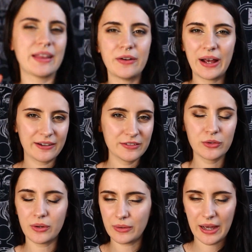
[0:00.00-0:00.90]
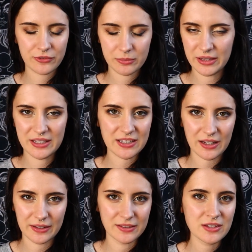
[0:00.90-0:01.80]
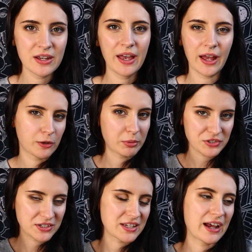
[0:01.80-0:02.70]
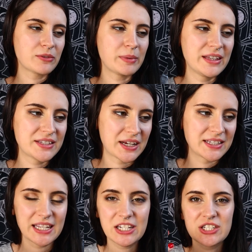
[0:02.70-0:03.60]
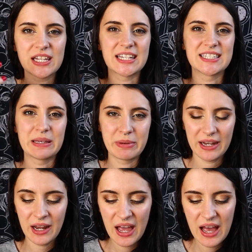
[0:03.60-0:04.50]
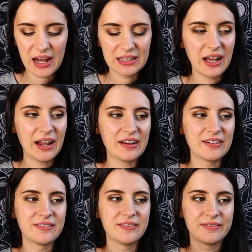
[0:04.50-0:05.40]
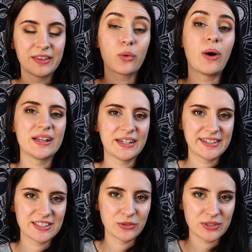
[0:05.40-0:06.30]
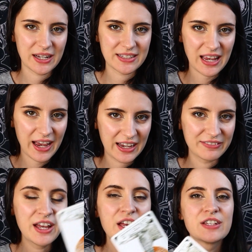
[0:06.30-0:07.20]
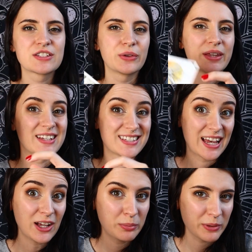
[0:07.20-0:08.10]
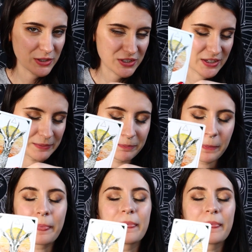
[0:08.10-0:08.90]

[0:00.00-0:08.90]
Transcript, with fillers: they don't have you don't have to be these signs, and your person doesn't have to be these signs. They can just exhibit a lot of the qualities those signs have. So the Gazelle person,